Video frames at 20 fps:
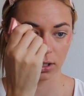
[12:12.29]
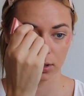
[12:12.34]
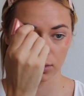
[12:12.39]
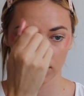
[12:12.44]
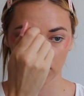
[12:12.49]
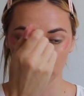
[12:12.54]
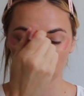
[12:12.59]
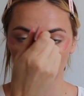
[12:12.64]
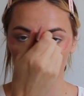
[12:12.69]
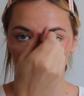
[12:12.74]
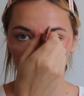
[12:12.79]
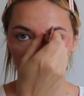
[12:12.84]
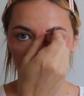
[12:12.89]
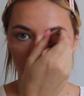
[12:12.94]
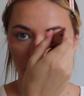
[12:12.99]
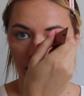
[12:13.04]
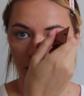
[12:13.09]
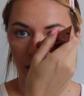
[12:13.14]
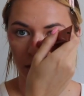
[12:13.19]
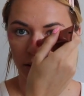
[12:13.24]
So I just go
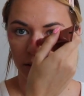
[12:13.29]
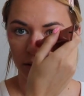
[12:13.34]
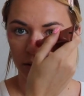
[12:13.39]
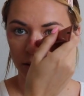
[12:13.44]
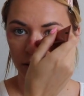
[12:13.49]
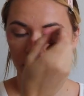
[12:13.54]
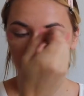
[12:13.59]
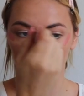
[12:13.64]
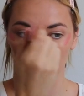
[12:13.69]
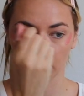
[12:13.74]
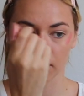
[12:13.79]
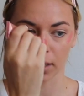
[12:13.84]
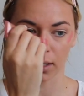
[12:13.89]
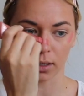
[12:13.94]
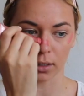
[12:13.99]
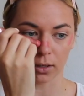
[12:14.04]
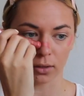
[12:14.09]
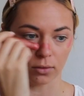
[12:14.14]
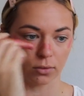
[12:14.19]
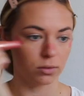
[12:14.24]
across my
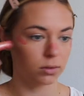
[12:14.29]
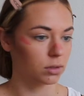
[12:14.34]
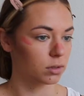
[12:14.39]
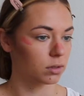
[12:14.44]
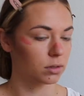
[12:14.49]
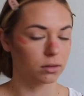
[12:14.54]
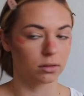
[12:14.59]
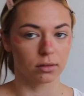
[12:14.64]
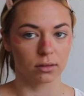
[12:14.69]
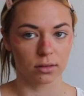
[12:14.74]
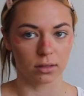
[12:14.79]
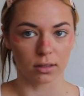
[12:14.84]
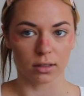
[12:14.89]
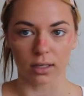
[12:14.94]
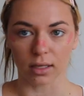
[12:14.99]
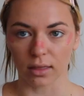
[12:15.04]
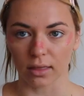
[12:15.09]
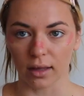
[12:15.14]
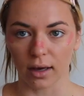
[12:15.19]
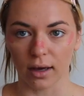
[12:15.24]
nose
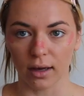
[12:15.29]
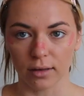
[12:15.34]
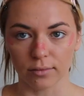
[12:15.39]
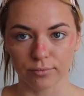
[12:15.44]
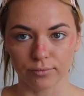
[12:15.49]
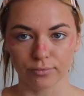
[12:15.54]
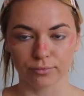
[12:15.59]
like that,